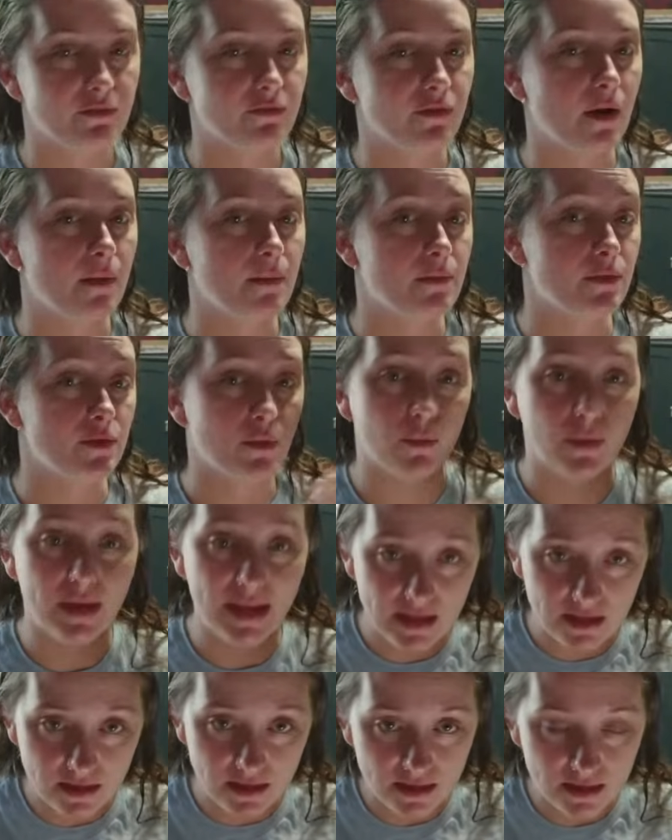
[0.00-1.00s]
from the
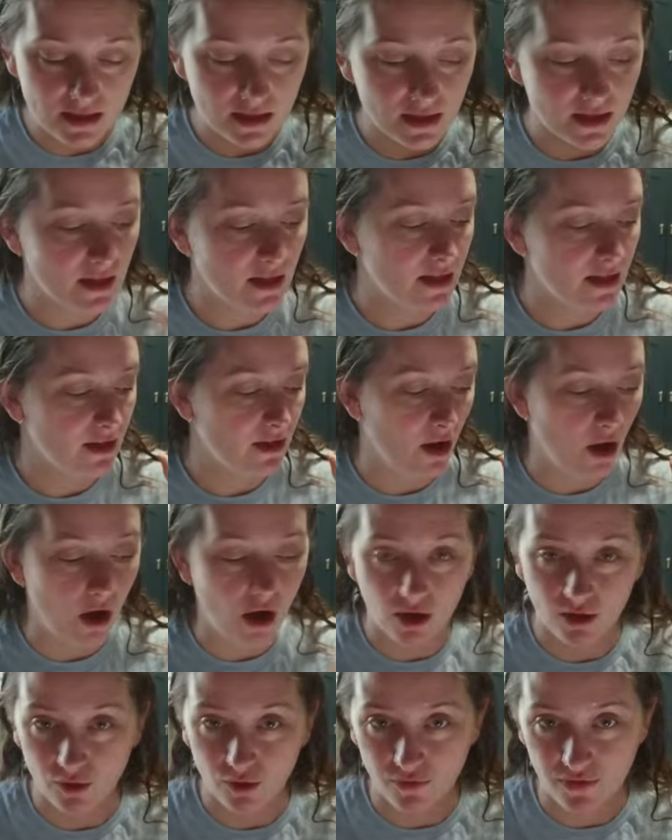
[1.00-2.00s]
wind,
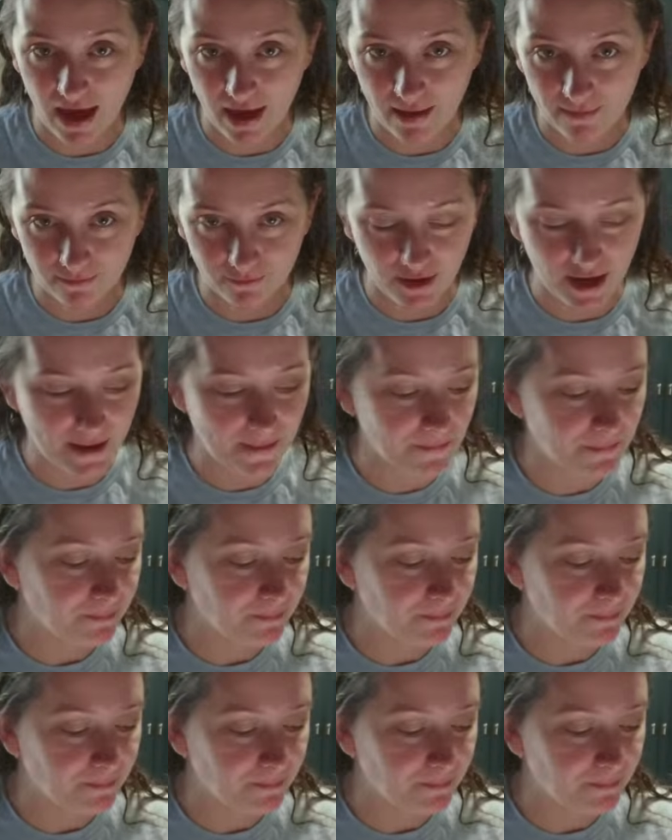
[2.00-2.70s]
all of that, right?